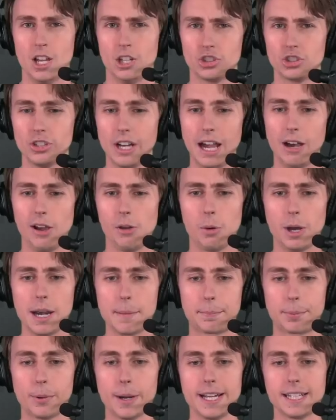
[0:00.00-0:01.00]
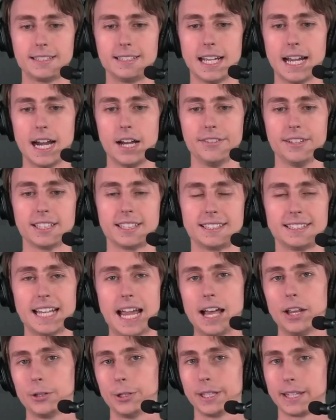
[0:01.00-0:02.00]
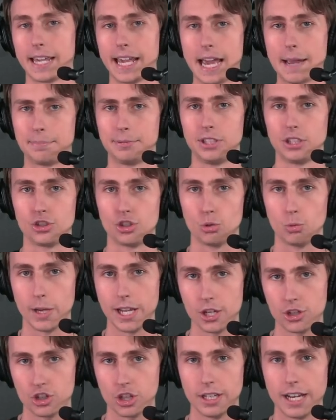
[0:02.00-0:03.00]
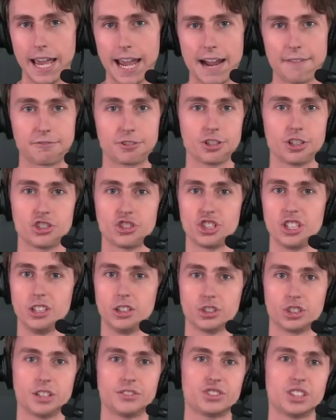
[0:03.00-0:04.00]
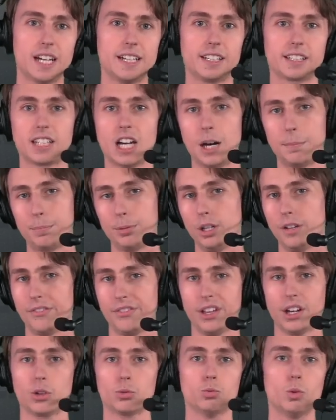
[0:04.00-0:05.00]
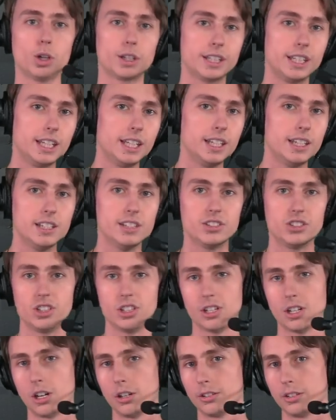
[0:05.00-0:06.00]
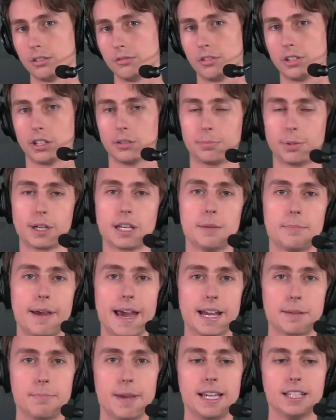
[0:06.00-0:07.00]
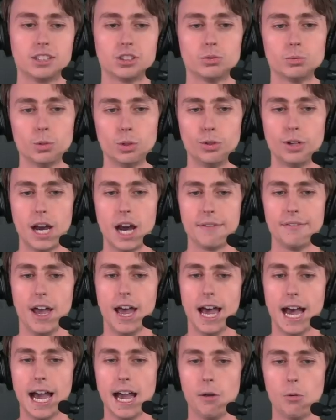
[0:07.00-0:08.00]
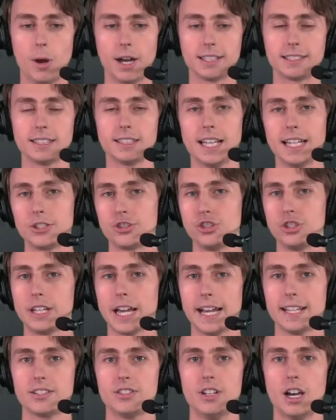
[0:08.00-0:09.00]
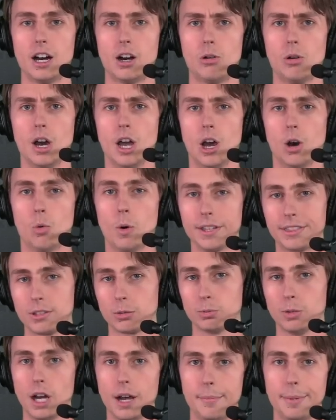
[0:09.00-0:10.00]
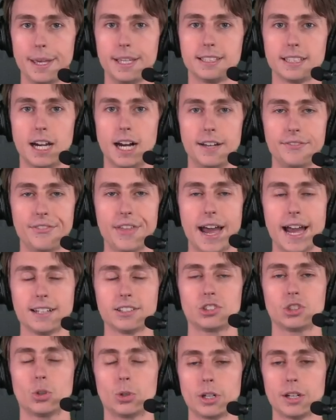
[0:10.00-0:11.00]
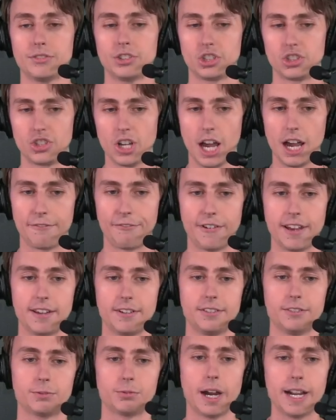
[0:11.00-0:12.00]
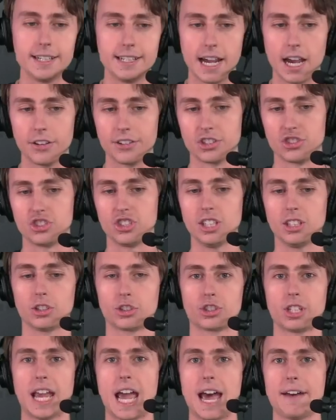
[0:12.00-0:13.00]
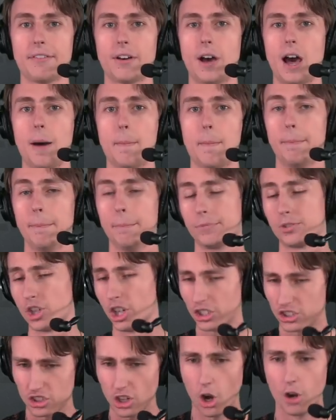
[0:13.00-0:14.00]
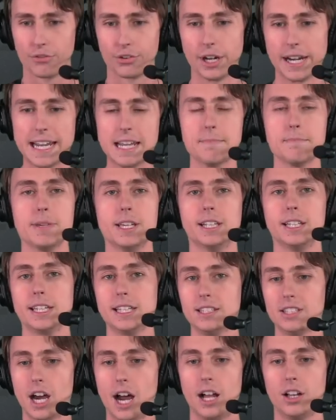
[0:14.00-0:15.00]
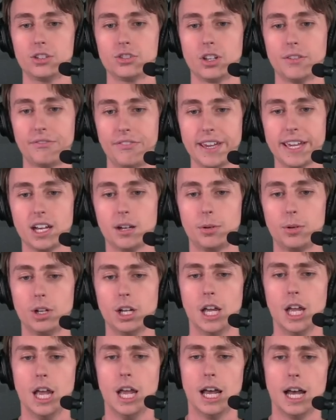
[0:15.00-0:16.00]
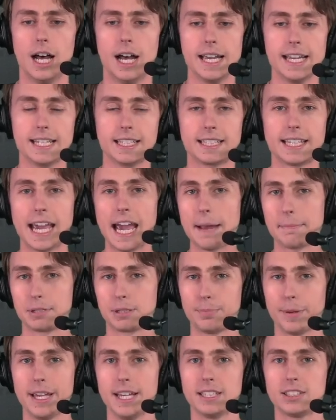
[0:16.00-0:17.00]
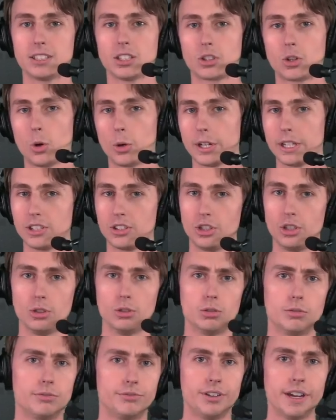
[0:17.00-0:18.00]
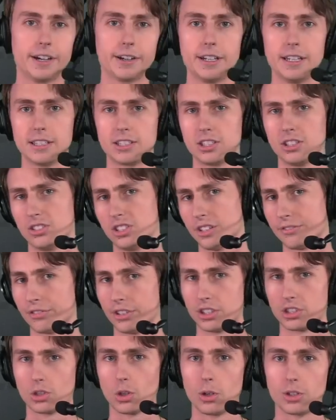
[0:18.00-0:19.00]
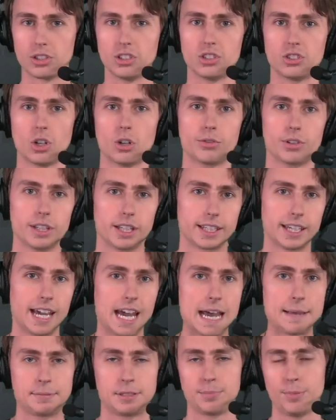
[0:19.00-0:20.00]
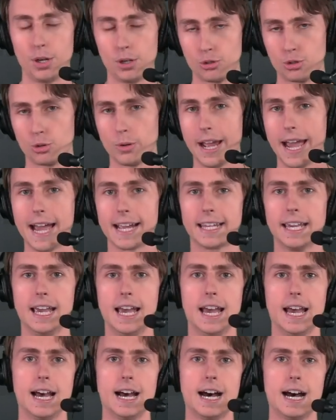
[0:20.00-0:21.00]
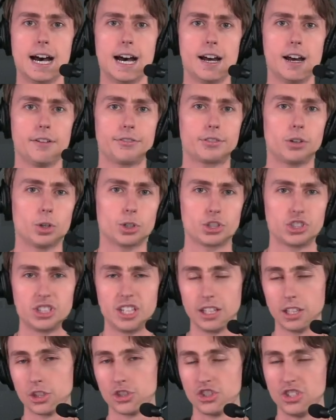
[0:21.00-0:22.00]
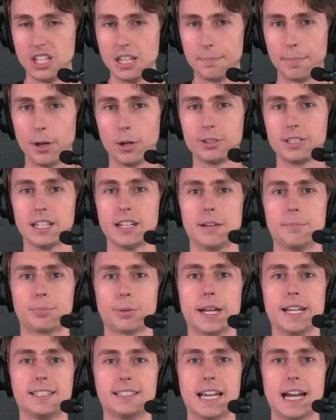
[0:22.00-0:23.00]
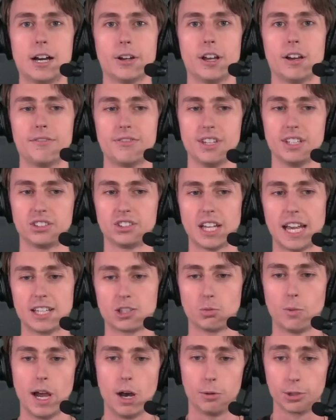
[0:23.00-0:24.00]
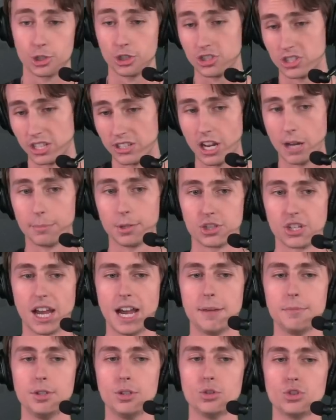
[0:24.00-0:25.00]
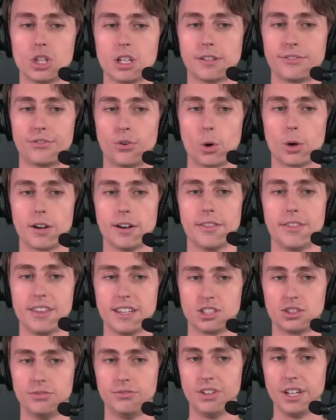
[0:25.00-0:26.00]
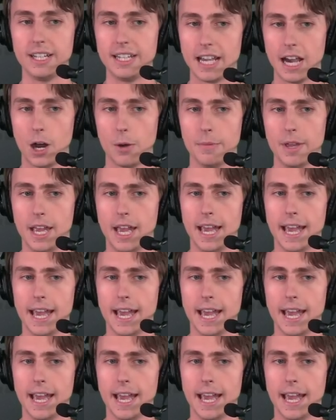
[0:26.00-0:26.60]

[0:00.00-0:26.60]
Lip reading: So now I want to break down the salary cap situation after the Steelers have signed a couple of their rookies. You know, they're bringing back Mason Rudolph. I want to let you guys know what the rub is on that sort of stuff. And right now the Steelers have just over $8 million available in cap space, according to various different sources over the cap, SpoTrack. Of course, Steelers Depot did a breakdown of this as well, which is the numbers I'm using for this video.